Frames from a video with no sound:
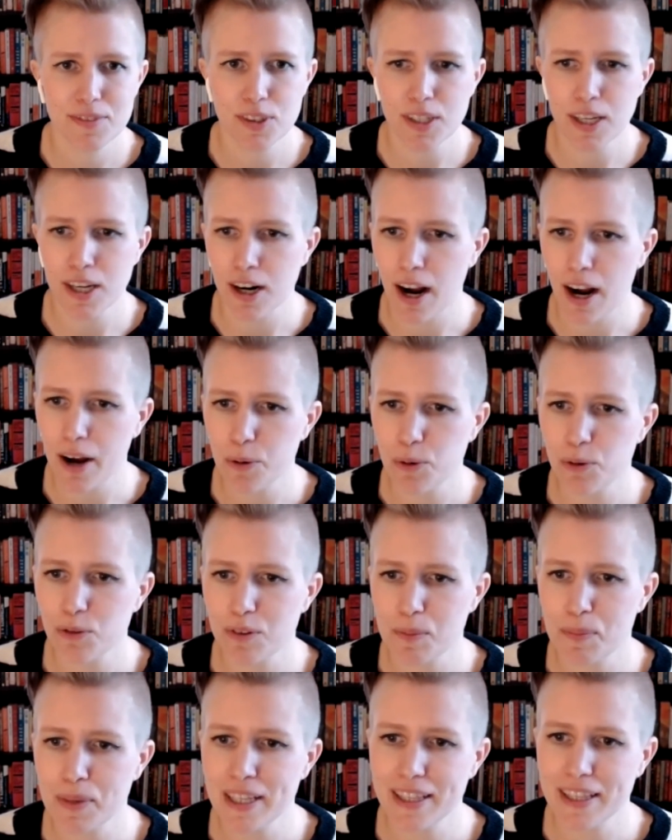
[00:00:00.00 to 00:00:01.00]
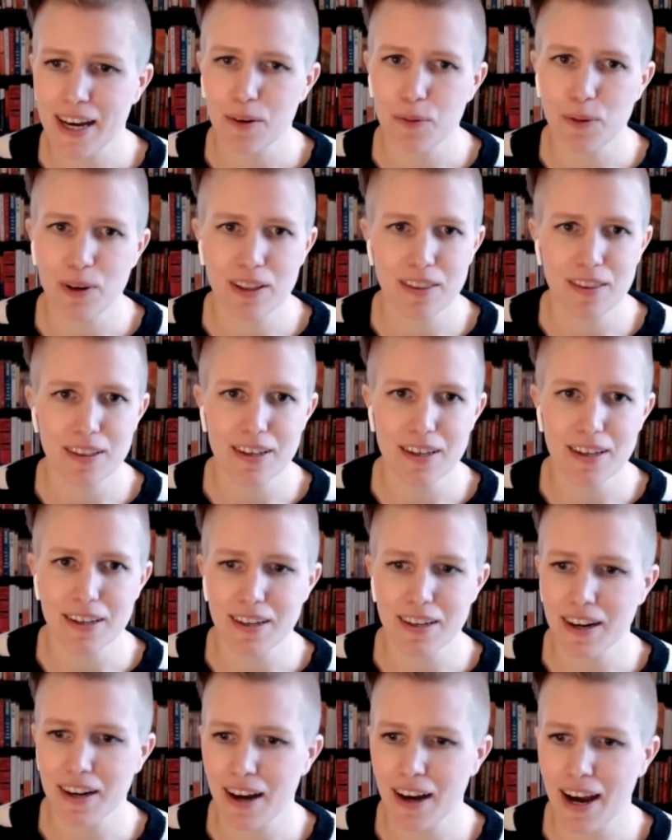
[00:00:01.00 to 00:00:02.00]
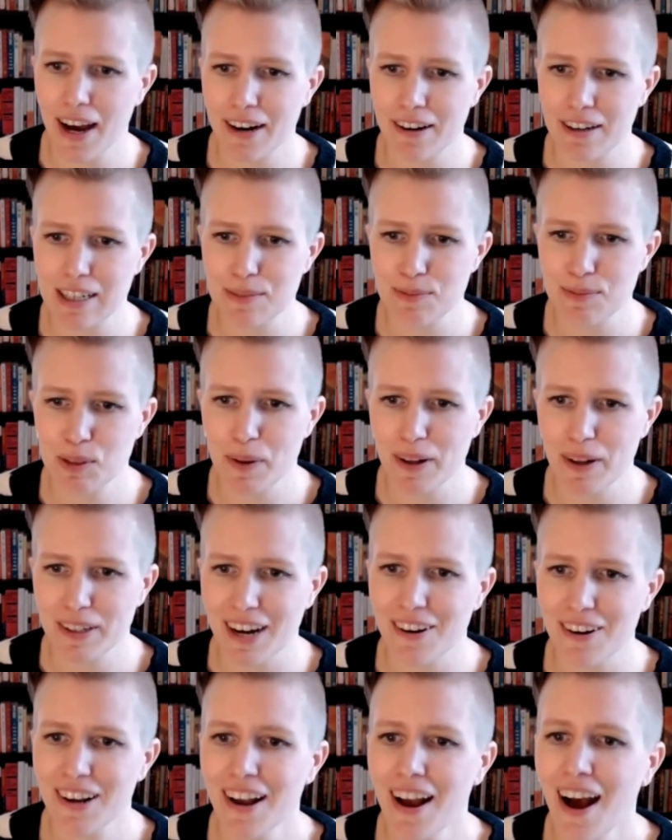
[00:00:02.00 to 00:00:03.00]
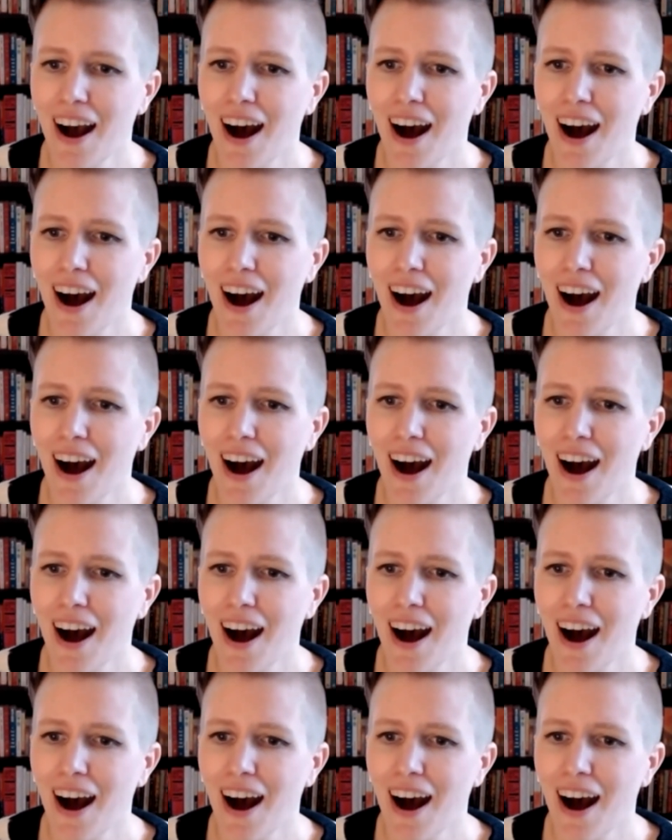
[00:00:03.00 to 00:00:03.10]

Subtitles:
Here, I will repeat that with the acronym spelled out.